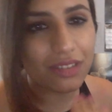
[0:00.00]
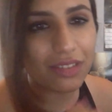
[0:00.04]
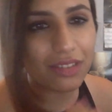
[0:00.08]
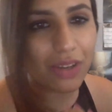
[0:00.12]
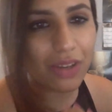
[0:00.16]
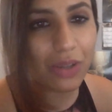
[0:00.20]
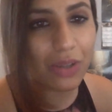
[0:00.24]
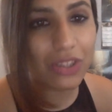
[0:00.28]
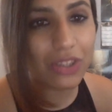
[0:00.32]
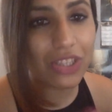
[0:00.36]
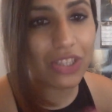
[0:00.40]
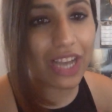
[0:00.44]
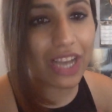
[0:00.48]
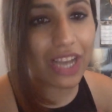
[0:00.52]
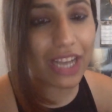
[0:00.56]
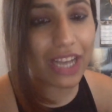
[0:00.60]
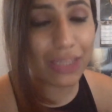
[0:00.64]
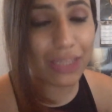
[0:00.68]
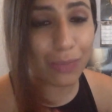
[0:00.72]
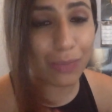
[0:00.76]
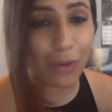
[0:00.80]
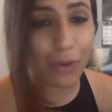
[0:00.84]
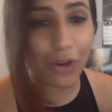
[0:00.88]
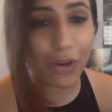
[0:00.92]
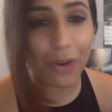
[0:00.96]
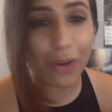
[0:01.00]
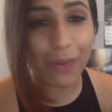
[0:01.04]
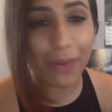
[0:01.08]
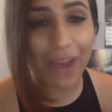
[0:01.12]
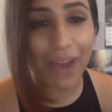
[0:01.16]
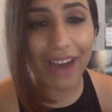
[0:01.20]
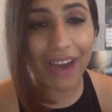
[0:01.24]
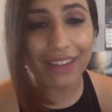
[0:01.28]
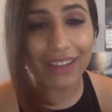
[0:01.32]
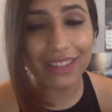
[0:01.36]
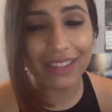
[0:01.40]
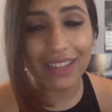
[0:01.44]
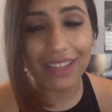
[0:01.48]
told you guys more
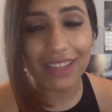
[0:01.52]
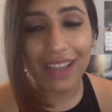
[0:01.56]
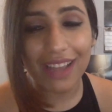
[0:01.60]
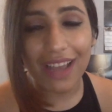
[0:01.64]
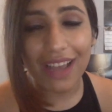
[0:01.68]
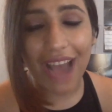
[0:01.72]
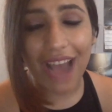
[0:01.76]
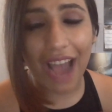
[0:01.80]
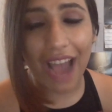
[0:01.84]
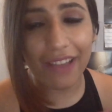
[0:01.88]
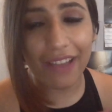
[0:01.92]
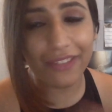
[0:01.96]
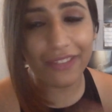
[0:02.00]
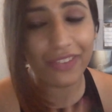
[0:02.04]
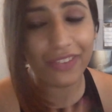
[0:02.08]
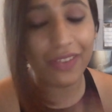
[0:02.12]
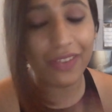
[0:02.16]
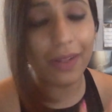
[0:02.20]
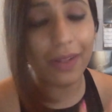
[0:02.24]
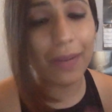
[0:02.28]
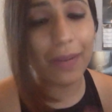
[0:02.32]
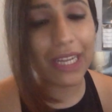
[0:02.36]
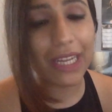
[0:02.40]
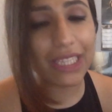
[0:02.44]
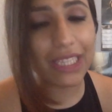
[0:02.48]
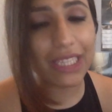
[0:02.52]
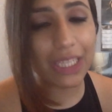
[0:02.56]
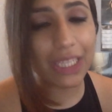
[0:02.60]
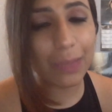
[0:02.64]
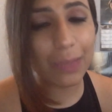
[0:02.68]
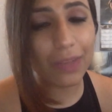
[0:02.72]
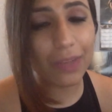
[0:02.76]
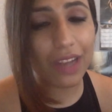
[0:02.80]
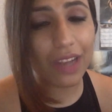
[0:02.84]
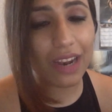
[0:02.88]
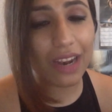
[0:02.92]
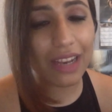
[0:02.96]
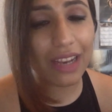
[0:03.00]
about how I feel about
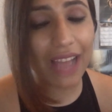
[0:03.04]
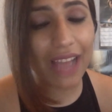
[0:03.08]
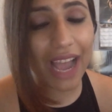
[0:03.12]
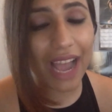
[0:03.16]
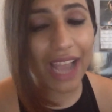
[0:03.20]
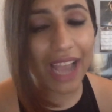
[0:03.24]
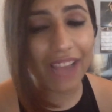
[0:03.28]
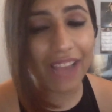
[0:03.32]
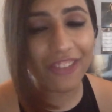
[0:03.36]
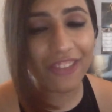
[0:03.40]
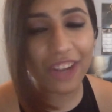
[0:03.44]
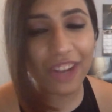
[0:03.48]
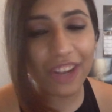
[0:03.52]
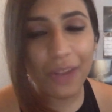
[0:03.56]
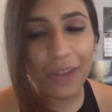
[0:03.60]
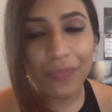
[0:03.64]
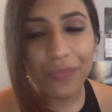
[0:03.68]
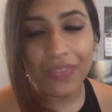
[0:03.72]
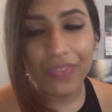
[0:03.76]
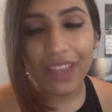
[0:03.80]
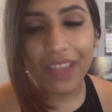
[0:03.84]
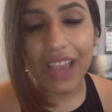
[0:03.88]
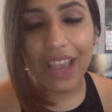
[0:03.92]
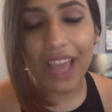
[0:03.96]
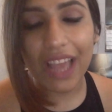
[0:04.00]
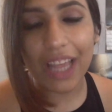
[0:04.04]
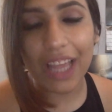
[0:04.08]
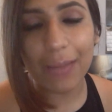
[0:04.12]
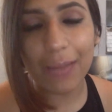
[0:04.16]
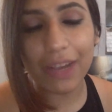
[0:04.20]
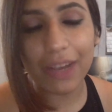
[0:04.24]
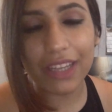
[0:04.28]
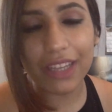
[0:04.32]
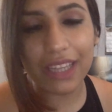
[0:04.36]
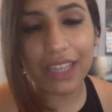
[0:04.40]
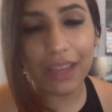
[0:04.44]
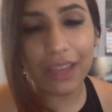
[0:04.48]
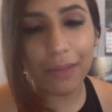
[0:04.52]
DPR Live, and
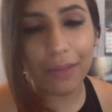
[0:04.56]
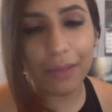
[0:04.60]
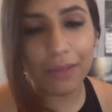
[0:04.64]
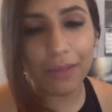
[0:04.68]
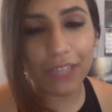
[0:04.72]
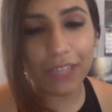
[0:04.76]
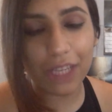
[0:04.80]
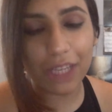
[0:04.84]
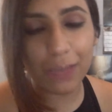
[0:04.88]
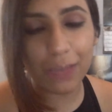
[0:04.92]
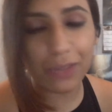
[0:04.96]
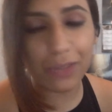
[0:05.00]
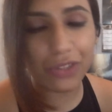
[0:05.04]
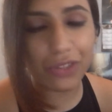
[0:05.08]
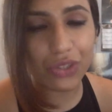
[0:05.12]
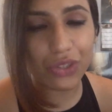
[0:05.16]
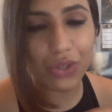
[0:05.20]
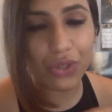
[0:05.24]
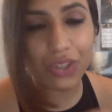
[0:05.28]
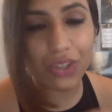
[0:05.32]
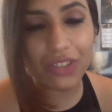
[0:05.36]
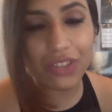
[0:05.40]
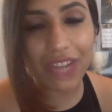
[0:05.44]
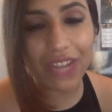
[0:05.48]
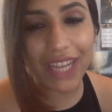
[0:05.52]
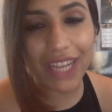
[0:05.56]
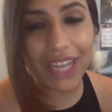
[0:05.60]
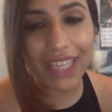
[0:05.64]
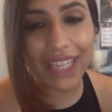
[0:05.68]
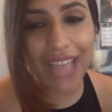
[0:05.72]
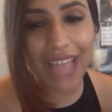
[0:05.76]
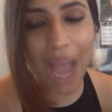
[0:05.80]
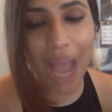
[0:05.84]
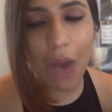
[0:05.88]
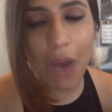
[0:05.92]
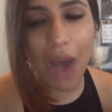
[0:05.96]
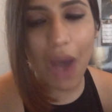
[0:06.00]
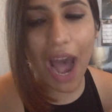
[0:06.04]
I'm gonna keep it short
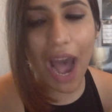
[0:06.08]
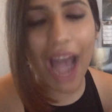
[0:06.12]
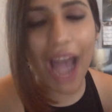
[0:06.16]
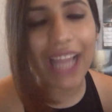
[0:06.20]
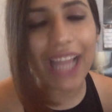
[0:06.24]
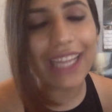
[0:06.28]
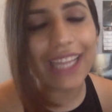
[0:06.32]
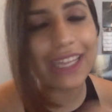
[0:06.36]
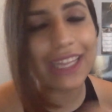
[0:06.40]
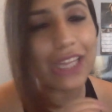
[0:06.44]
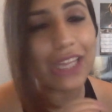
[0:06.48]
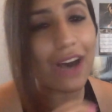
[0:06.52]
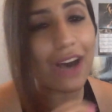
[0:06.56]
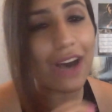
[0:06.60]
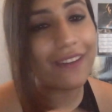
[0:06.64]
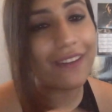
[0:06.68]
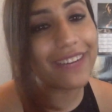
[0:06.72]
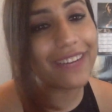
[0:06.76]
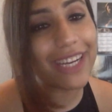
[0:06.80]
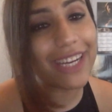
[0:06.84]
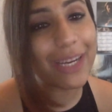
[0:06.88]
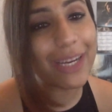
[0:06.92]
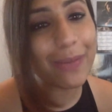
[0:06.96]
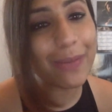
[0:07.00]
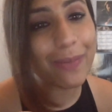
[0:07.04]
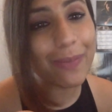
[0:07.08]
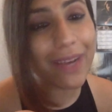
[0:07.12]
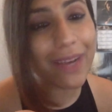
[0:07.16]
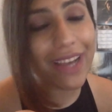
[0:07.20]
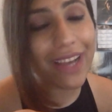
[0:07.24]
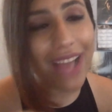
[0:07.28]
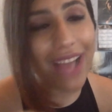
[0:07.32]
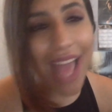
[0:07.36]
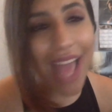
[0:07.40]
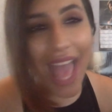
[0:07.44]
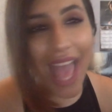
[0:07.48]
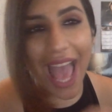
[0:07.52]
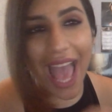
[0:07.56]
right now. I love him,
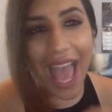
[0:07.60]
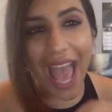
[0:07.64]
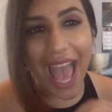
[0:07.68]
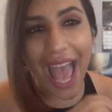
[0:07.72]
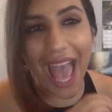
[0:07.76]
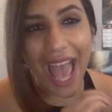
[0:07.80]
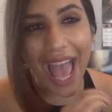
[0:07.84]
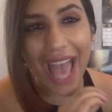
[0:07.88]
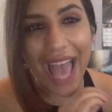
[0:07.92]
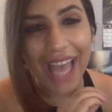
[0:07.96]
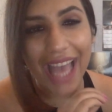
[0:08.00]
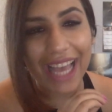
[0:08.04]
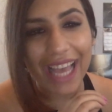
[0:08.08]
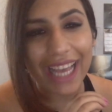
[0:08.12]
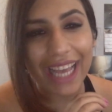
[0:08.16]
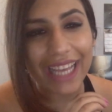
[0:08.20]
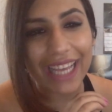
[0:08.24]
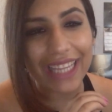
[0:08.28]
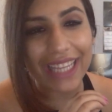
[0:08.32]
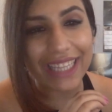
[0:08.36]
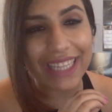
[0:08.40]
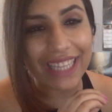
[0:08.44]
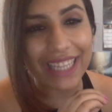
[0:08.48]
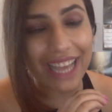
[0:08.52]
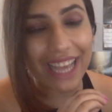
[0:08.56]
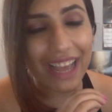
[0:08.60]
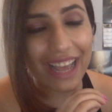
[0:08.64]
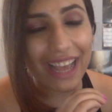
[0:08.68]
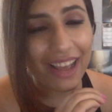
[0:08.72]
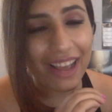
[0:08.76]
and